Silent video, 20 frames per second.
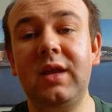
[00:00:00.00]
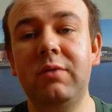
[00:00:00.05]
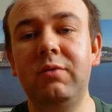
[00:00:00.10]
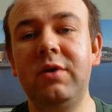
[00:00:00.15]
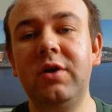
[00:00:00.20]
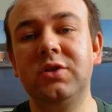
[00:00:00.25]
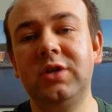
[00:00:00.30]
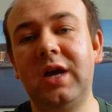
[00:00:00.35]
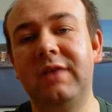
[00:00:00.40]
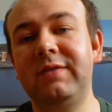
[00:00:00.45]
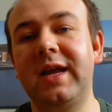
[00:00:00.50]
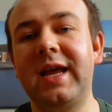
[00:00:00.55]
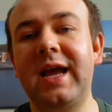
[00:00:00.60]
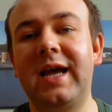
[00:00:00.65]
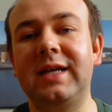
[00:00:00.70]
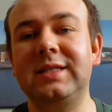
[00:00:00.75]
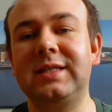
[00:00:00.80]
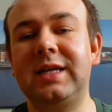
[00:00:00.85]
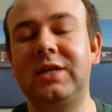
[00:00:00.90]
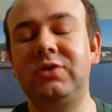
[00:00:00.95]
We also have a
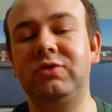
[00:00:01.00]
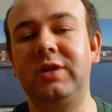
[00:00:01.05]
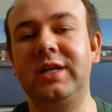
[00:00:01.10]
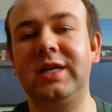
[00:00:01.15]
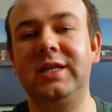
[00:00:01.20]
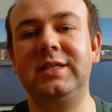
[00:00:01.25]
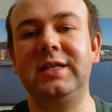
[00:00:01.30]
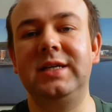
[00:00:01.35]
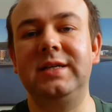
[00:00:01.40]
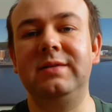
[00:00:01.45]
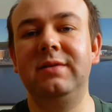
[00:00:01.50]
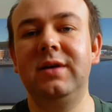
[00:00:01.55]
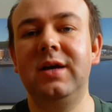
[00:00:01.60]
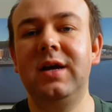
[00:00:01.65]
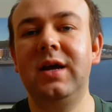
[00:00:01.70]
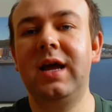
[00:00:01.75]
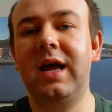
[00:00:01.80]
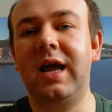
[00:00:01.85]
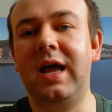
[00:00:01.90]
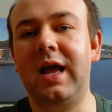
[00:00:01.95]
gas central heating
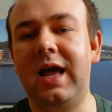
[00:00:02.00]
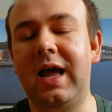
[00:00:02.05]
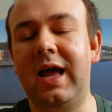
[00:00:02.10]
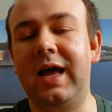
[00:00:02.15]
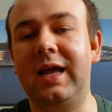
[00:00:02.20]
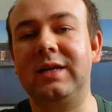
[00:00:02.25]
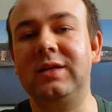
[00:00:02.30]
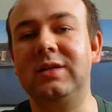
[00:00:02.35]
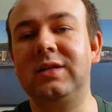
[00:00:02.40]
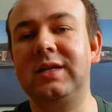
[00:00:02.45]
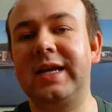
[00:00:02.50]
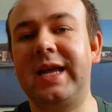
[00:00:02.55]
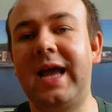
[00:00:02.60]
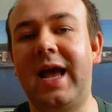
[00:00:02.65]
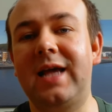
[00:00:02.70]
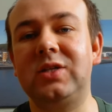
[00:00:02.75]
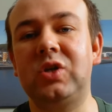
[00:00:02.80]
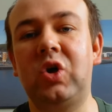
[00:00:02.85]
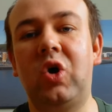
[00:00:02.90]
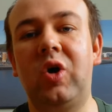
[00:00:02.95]
and
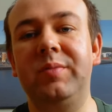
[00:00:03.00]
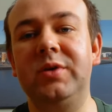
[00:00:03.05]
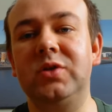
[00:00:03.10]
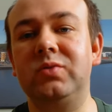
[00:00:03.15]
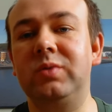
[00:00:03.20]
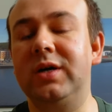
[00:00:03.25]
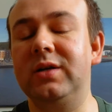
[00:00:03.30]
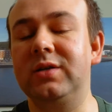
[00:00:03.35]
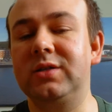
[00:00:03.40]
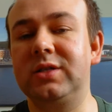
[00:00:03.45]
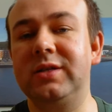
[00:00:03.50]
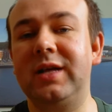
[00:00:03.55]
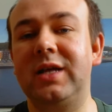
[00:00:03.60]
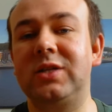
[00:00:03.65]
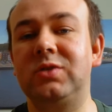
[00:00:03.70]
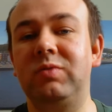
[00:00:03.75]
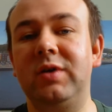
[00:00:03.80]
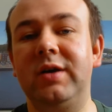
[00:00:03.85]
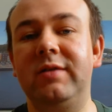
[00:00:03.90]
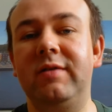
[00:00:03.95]
gas hob as well, so
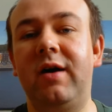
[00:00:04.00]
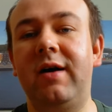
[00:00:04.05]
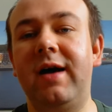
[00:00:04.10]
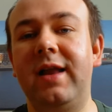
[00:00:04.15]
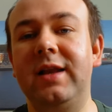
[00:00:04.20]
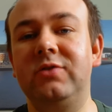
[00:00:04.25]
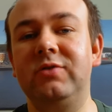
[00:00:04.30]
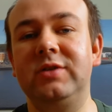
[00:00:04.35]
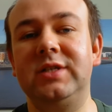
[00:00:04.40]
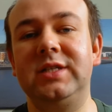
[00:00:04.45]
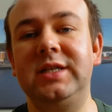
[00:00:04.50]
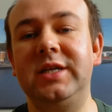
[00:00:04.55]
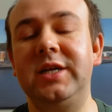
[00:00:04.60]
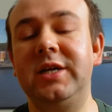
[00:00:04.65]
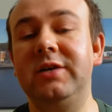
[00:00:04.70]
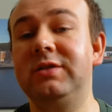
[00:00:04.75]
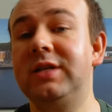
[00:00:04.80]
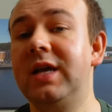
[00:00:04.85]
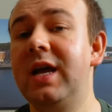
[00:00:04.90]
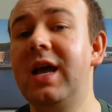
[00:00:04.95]
that's where our electricity
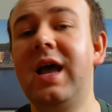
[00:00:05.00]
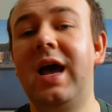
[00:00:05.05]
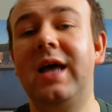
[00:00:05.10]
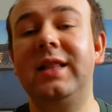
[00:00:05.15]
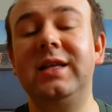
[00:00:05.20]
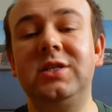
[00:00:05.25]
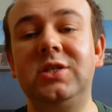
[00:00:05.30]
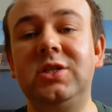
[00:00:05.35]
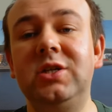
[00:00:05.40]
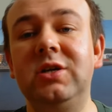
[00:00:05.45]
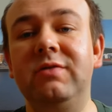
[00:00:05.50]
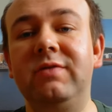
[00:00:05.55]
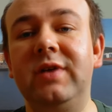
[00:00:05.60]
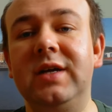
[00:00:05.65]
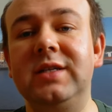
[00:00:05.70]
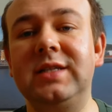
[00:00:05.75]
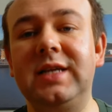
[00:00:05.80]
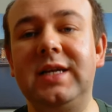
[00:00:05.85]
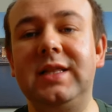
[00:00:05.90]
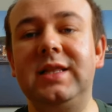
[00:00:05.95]
use, and there's two of
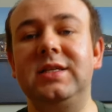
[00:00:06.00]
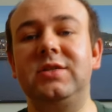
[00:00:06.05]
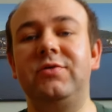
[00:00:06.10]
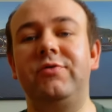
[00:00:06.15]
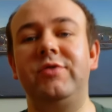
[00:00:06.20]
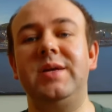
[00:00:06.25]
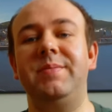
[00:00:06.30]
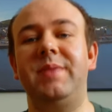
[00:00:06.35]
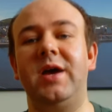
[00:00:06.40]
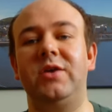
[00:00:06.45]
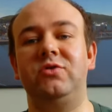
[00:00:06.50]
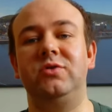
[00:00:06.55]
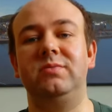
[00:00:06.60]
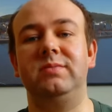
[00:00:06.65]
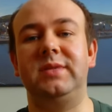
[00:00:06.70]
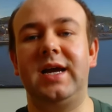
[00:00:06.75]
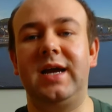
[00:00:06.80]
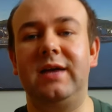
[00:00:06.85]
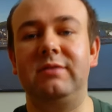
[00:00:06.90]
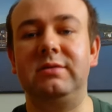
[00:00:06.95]
us in this three
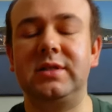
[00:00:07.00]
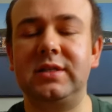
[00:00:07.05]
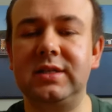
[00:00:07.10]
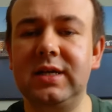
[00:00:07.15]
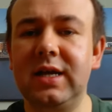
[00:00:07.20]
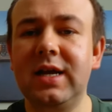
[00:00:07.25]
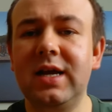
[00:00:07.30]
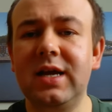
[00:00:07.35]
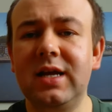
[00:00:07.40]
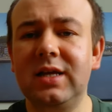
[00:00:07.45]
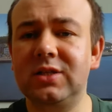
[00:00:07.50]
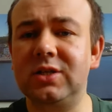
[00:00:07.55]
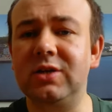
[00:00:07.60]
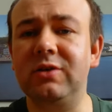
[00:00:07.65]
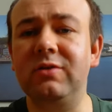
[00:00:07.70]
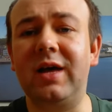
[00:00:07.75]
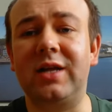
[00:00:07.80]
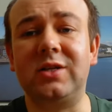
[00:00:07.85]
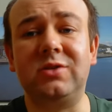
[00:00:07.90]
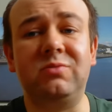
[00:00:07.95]
bedroomed house,
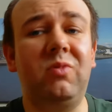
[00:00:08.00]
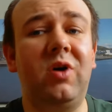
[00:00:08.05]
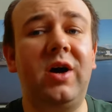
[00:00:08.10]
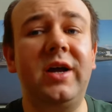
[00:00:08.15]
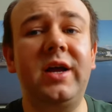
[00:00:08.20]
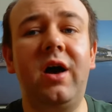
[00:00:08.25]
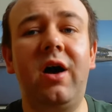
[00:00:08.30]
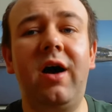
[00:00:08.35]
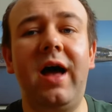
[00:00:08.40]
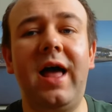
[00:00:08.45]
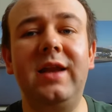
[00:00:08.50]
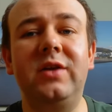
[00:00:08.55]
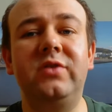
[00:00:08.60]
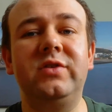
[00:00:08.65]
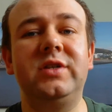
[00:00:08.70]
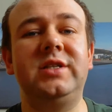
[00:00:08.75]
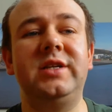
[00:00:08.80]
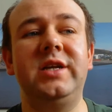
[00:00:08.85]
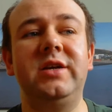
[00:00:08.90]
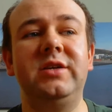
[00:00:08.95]
so that's why our
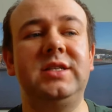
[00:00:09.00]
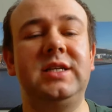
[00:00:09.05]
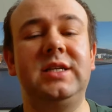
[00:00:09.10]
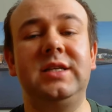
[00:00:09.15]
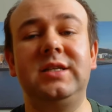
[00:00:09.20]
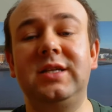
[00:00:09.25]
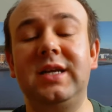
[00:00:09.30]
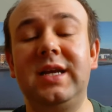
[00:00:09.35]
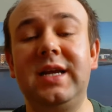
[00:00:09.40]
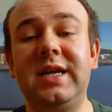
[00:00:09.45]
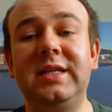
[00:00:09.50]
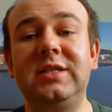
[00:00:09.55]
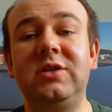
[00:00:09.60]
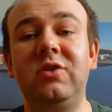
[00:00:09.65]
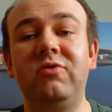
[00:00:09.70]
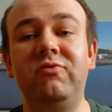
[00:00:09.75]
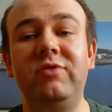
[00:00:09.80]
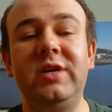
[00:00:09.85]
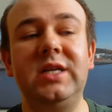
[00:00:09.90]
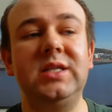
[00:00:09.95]
electricity use is, is
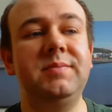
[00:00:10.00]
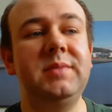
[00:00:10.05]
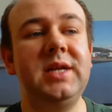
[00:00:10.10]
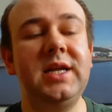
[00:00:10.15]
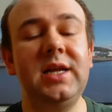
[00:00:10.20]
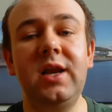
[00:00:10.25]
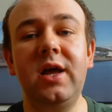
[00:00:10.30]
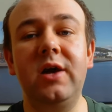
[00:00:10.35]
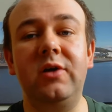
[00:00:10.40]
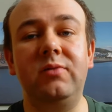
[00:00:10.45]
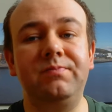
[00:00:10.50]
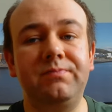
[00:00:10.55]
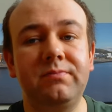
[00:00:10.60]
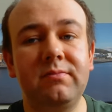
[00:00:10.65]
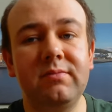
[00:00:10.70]
reasonably low.